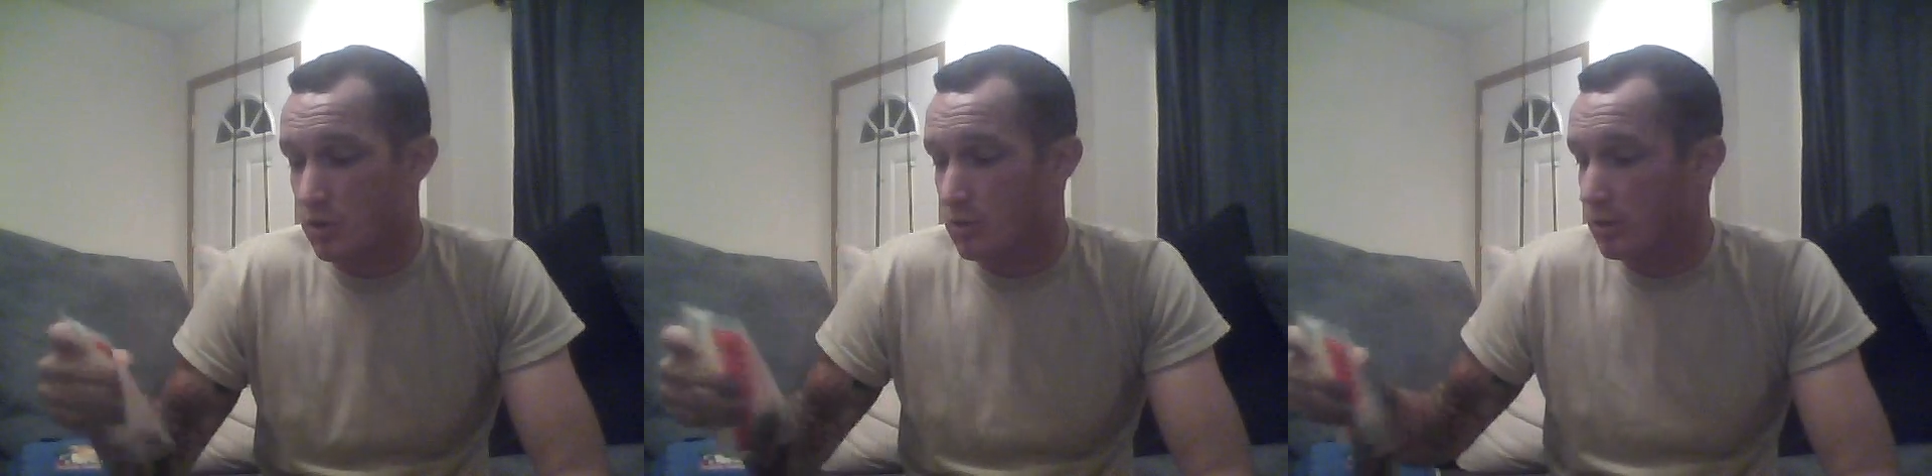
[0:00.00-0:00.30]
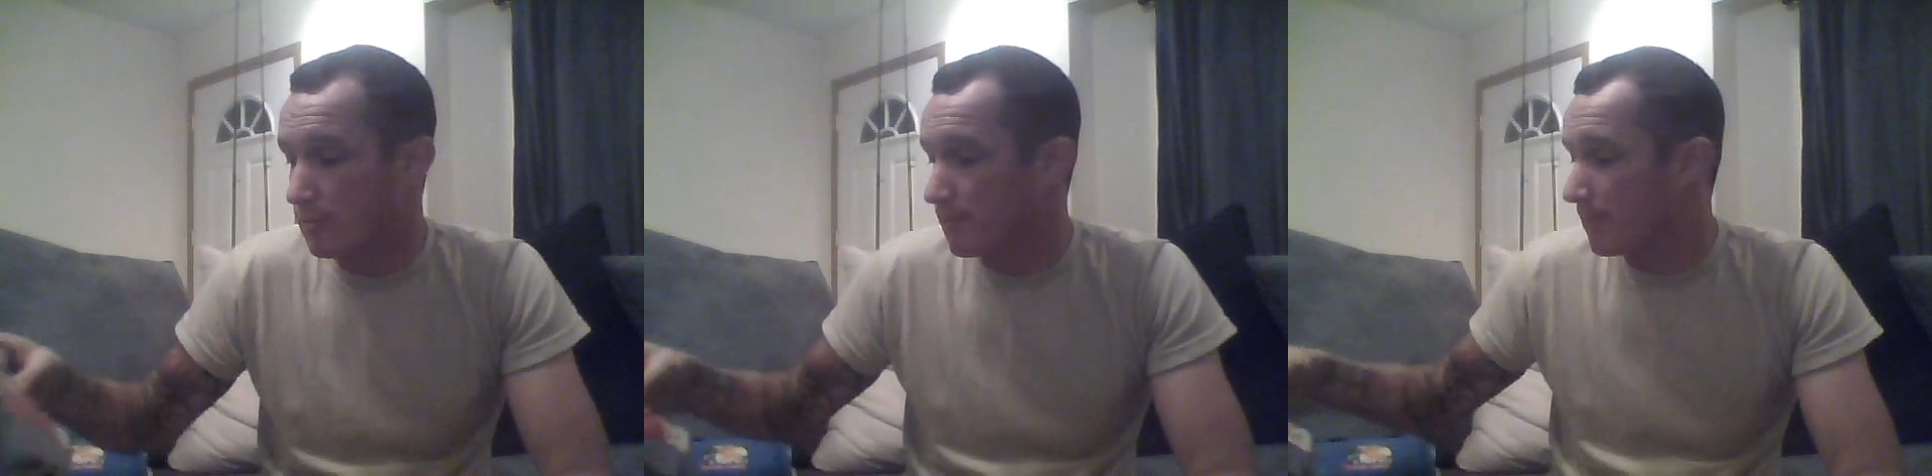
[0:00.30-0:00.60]
trick
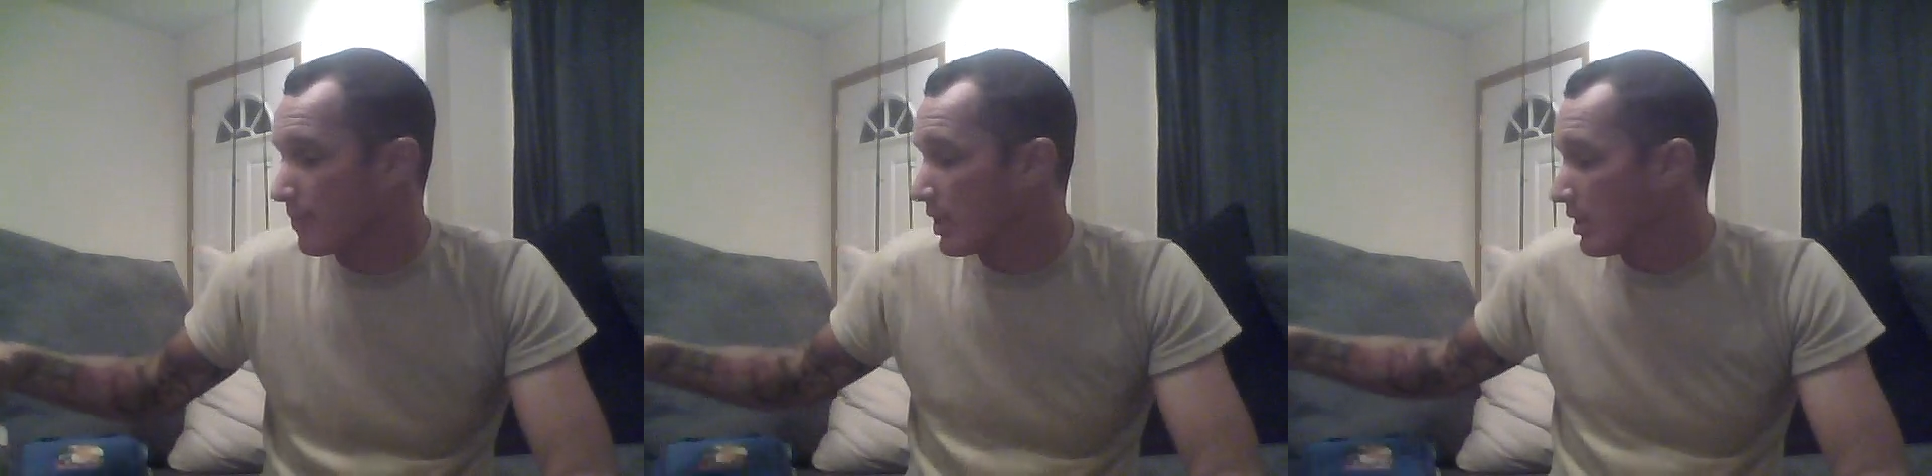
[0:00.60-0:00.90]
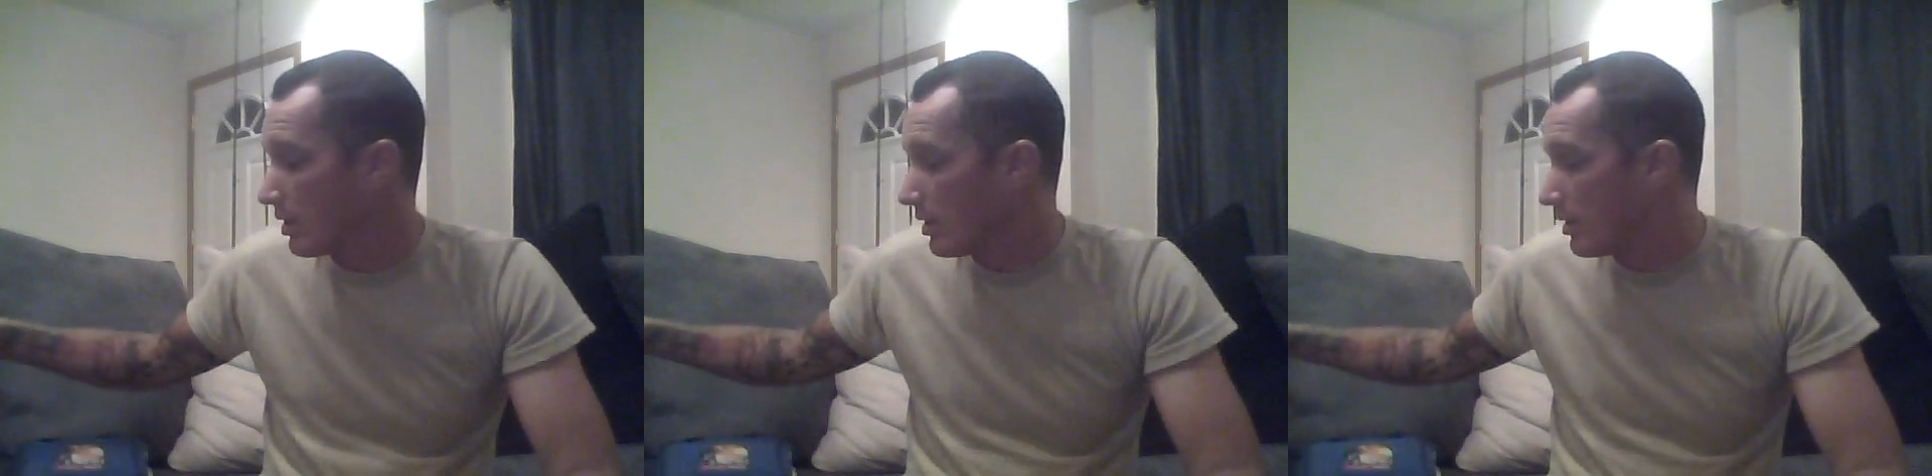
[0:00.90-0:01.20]
worm.
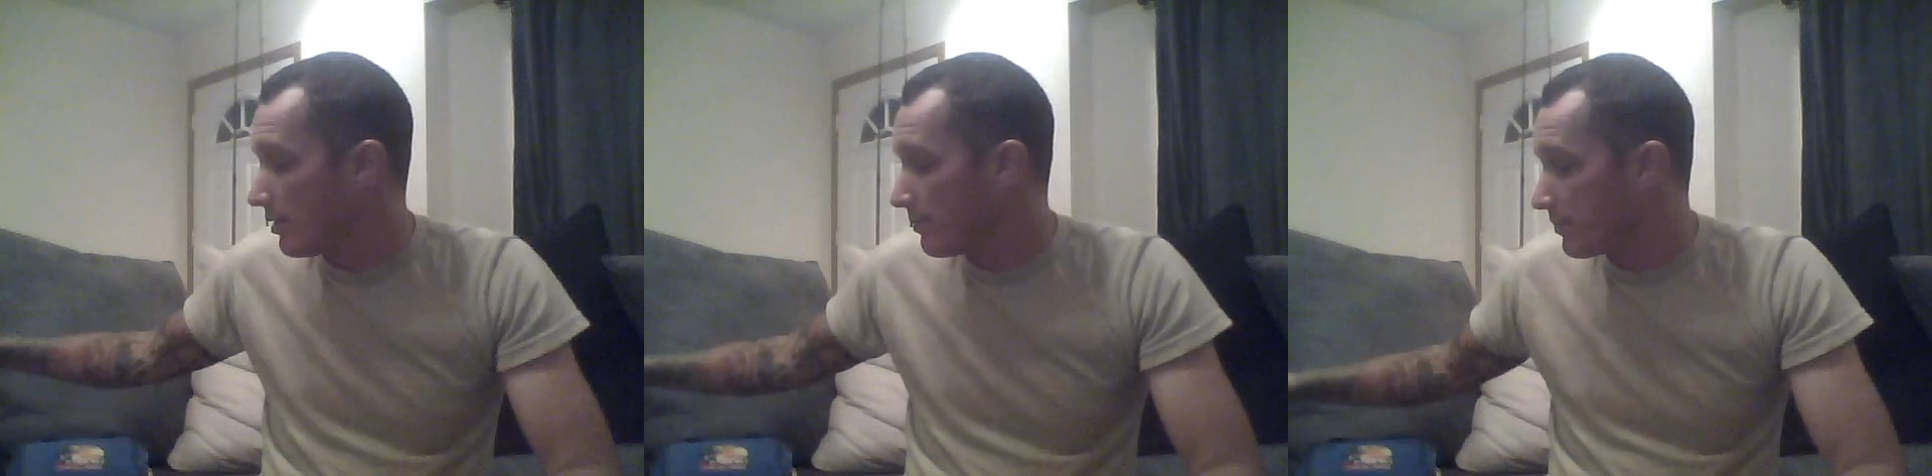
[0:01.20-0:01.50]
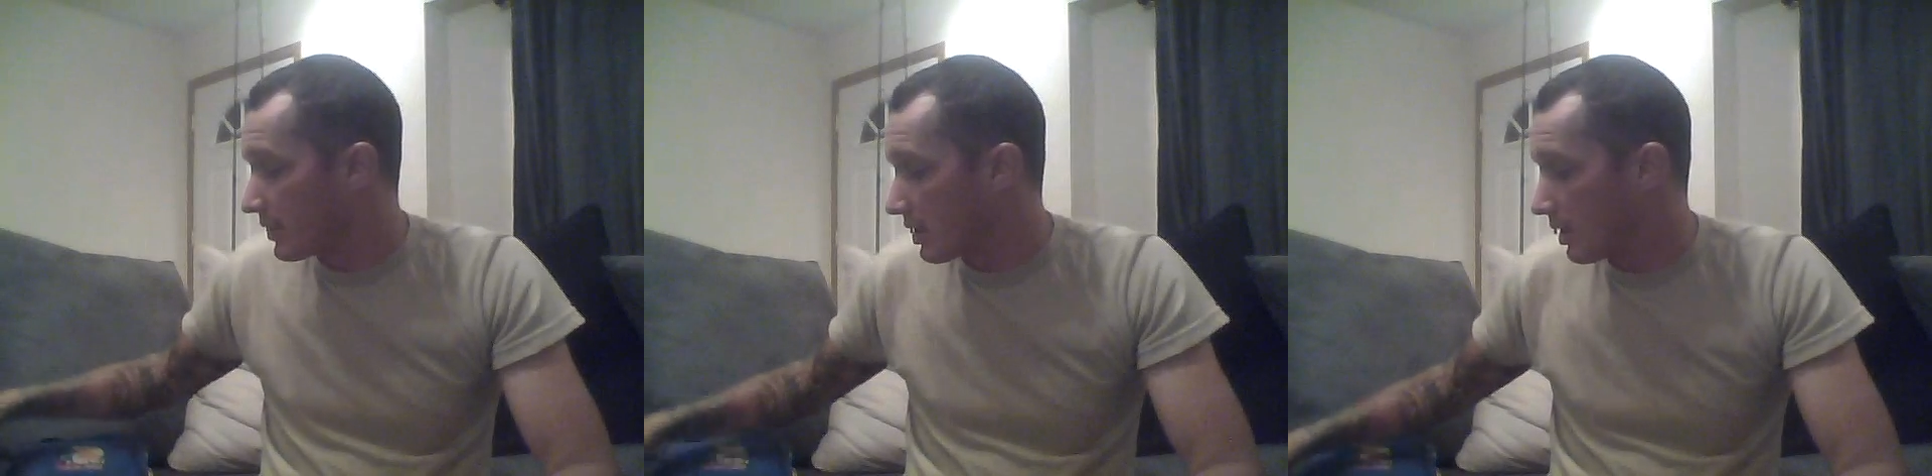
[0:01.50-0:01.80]

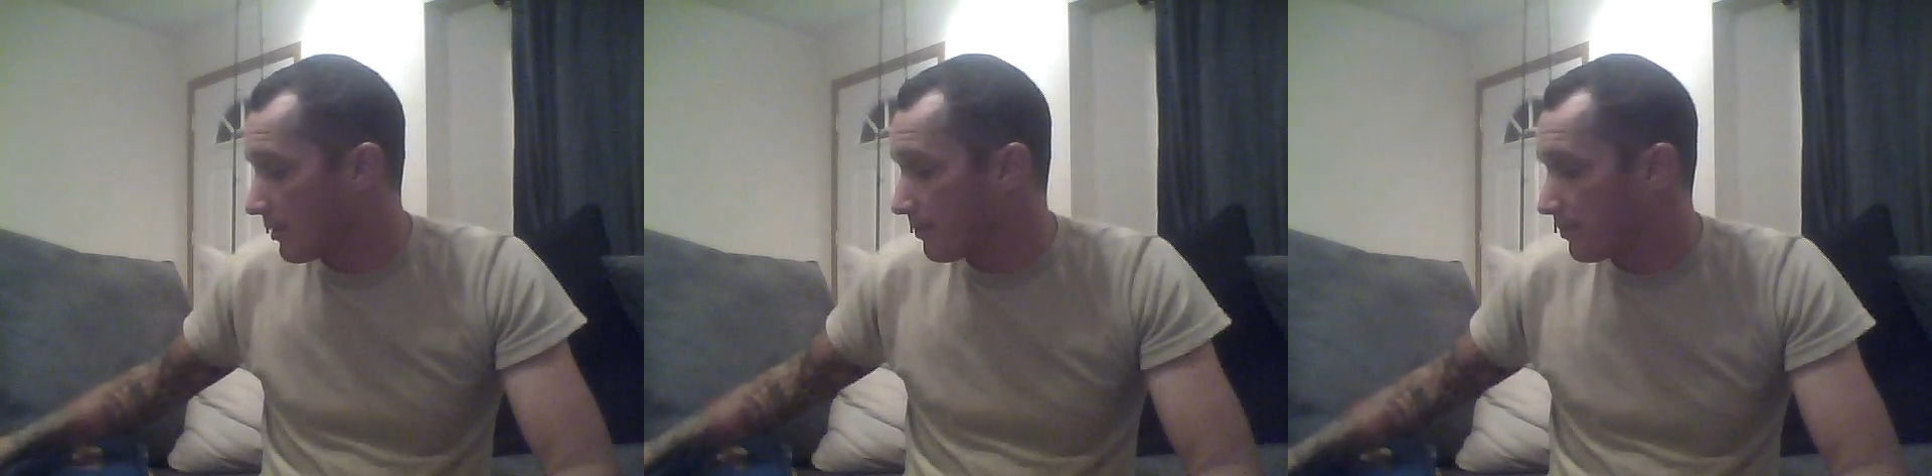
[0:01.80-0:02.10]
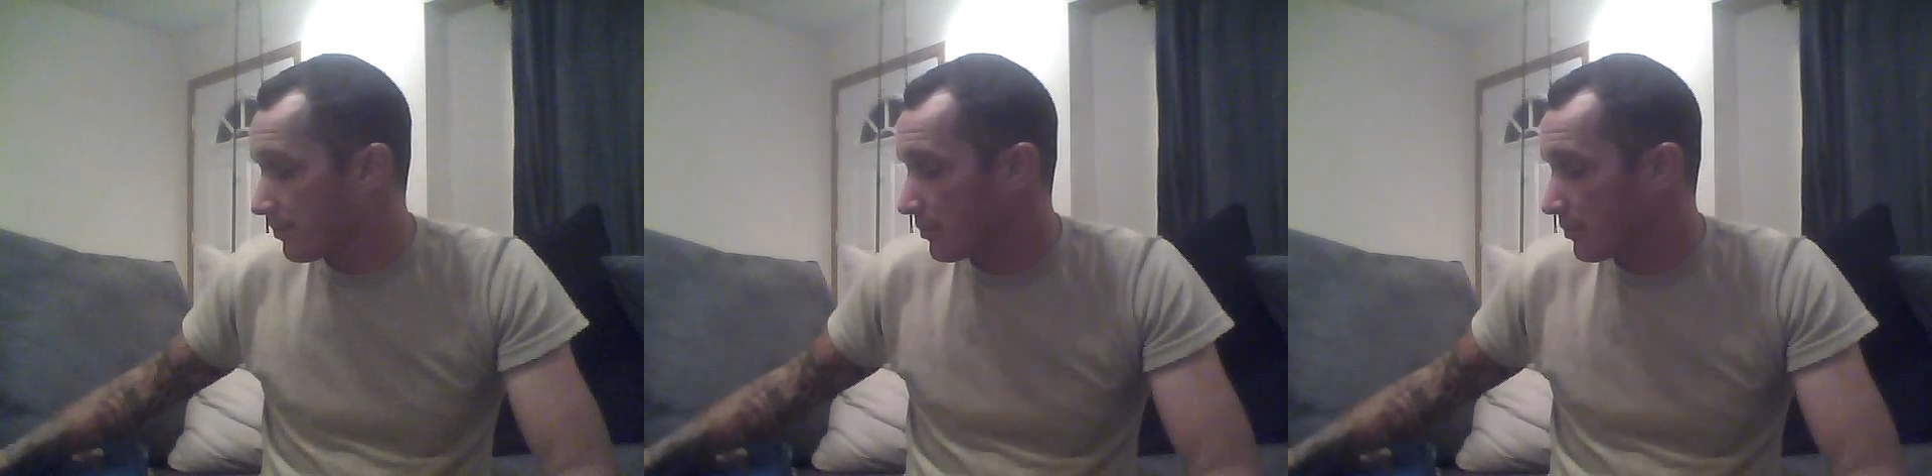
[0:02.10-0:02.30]
Okay.